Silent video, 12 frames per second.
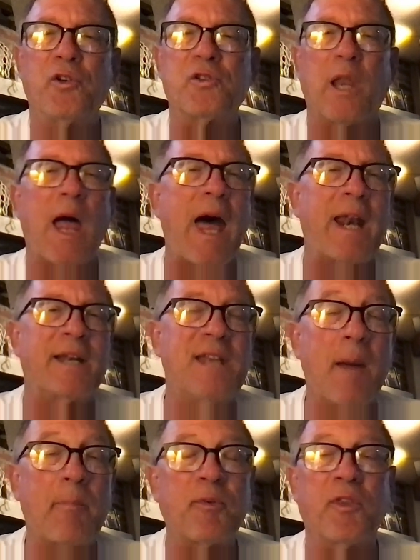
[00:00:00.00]
lot of
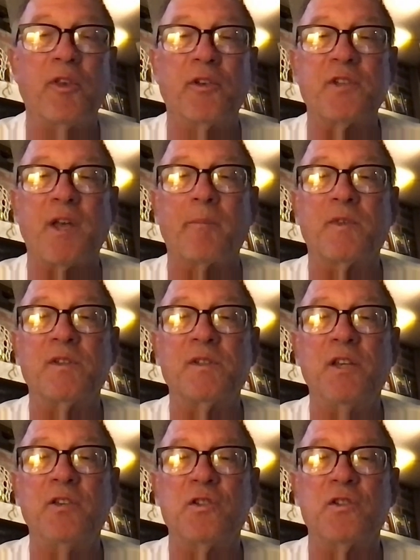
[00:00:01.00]
depth to
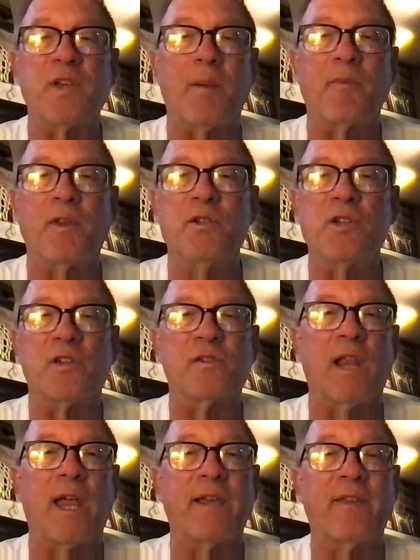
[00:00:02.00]
teaching something
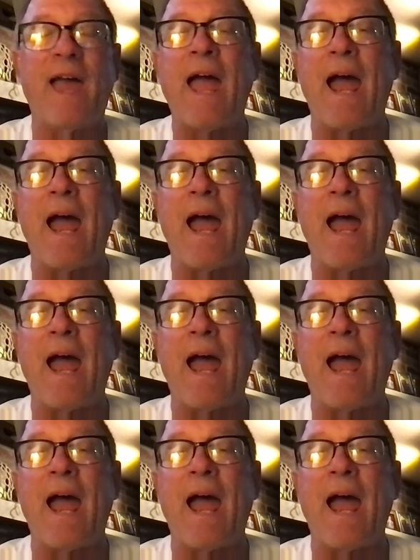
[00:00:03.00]
just like that.